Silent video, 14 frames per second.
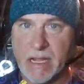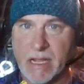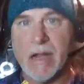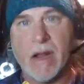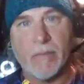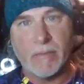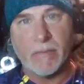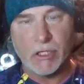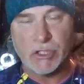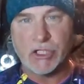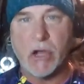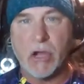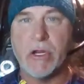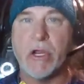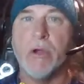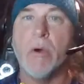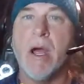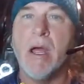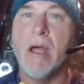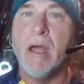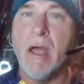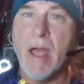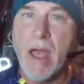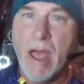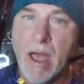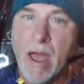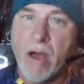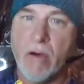And I'm going to show you
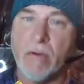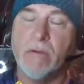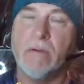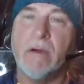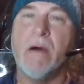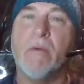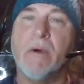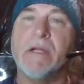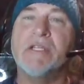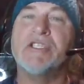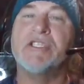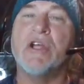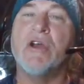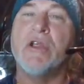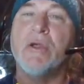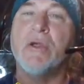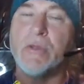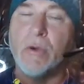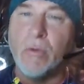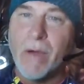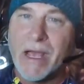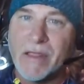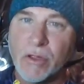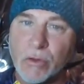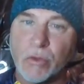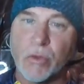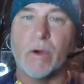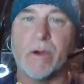how. I want to show you the way the
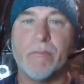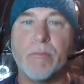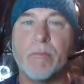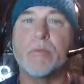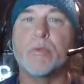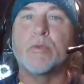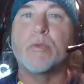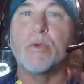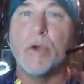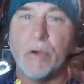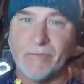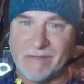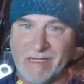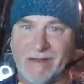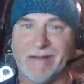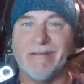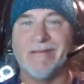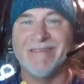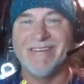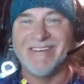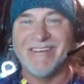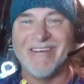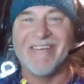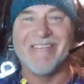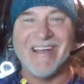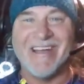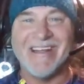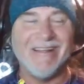Lord proved it. Y'all
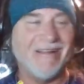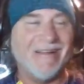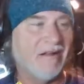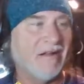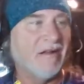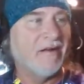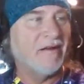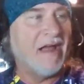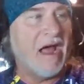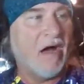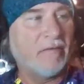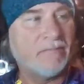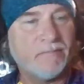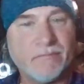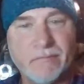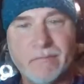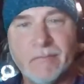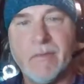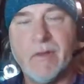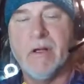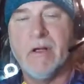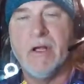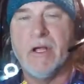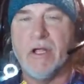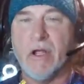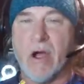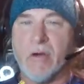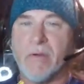ready? Now,
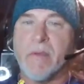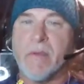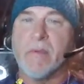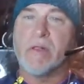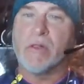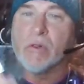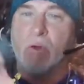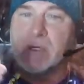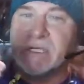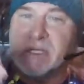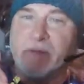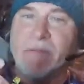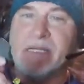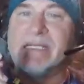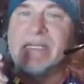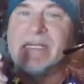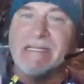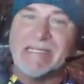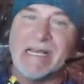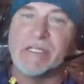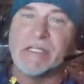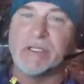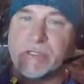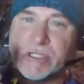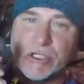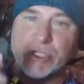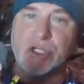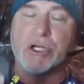y'all remember the Lord took me to the desert,
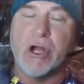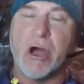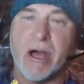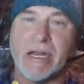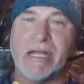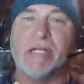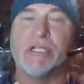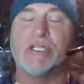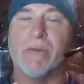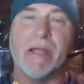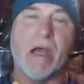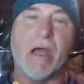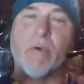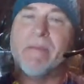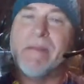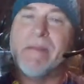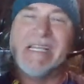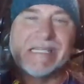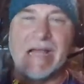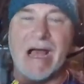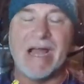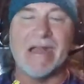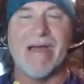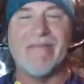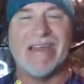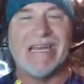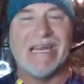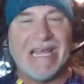to Chinati, and told me I would be
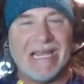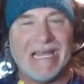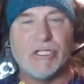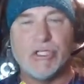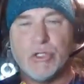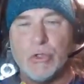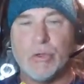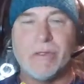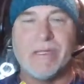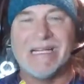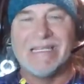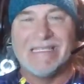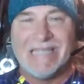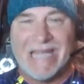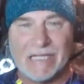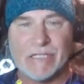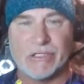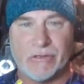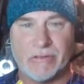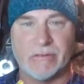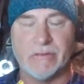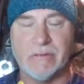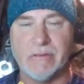skydiving into the desert.